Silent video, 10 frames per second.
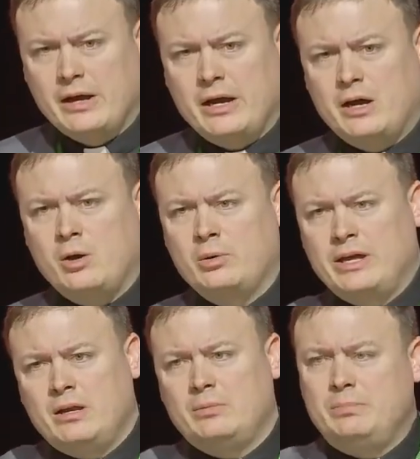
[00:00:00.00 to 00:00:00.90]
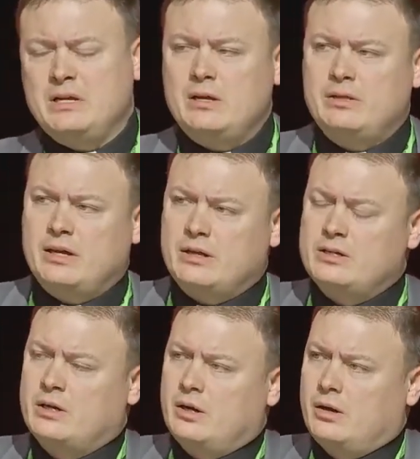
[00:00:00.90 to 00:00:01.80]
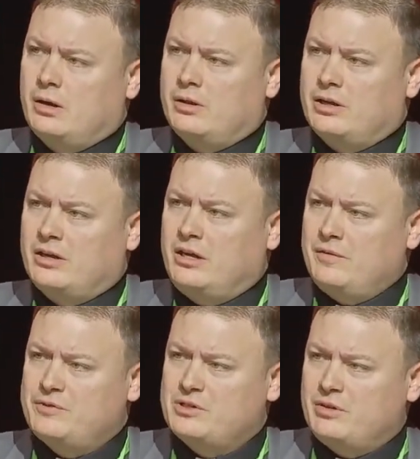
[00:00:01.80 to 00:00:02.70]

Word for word: How can it be that the gifts